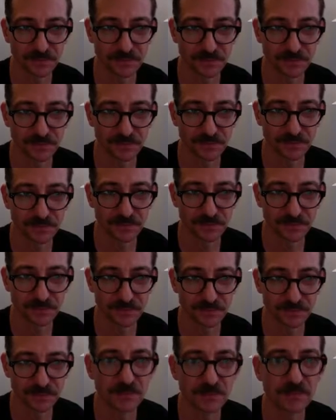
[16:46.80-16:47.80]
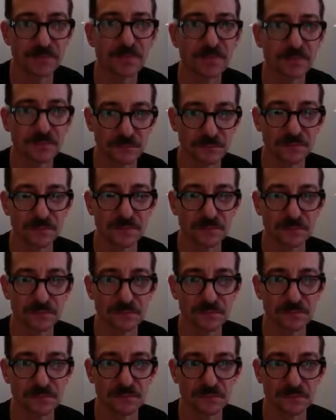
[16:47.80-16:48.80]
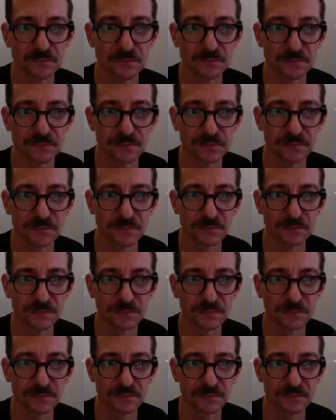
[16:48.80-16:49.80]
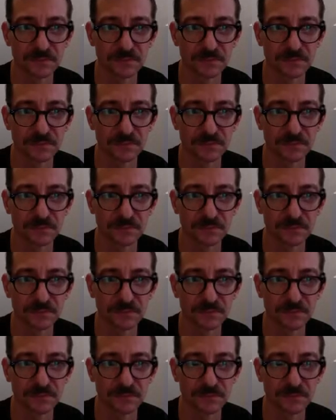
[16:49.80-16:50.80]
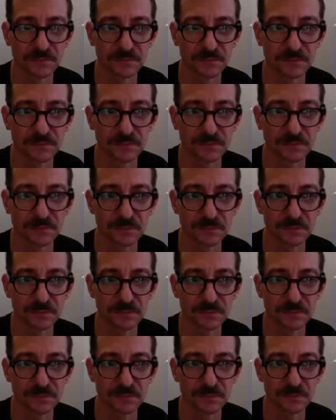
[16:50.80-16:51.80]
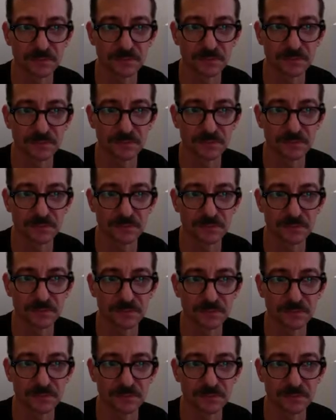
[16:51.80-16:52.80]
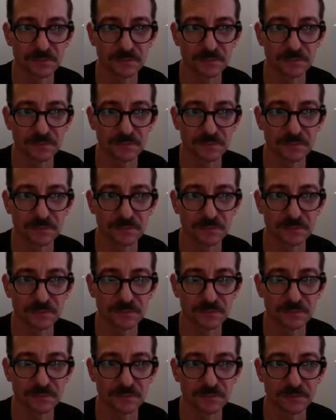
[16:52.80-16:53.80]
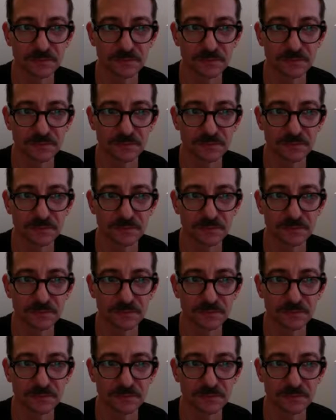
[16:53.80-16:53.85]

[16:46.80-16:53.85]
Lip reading: This person isn't speaking.